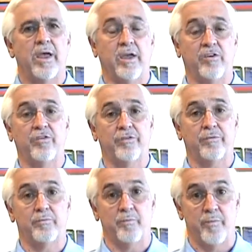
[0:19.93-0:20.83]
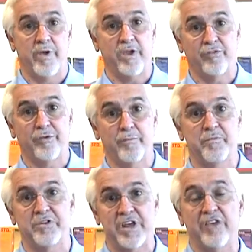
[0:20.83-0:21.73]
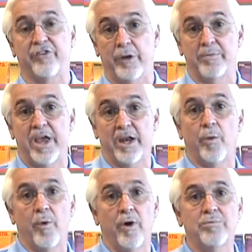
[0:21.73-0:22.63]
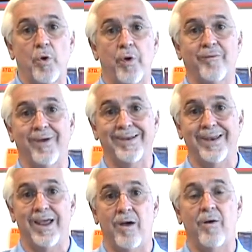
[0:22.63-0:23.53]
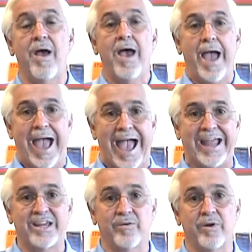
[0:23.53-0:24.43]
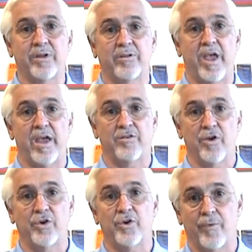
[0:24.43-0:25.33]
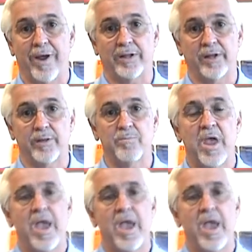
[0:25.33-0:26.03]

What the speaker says: is the test that I'm getting where I'm going right now accurate and done correctly?